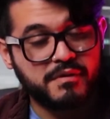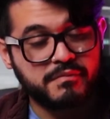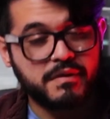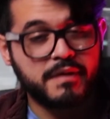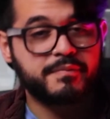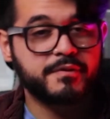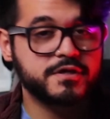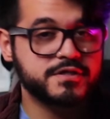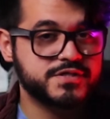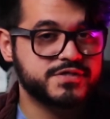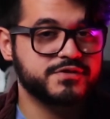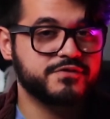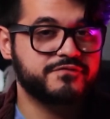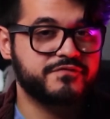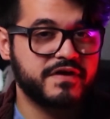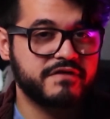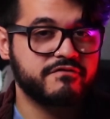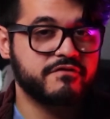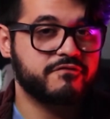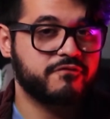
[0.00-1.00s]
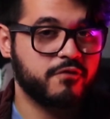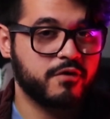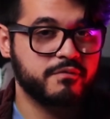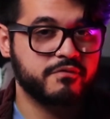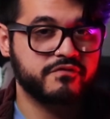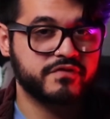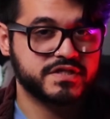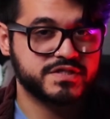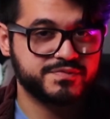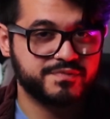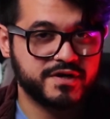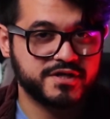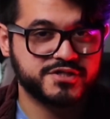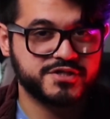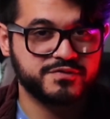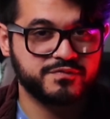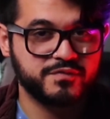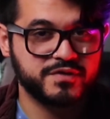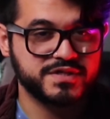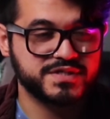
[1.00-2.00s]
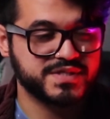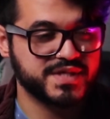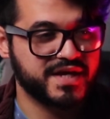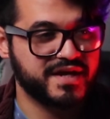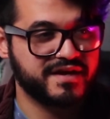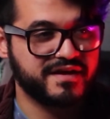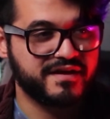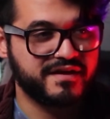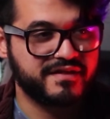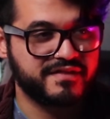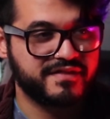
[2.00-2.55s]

But my personal favorite form of expression was uh,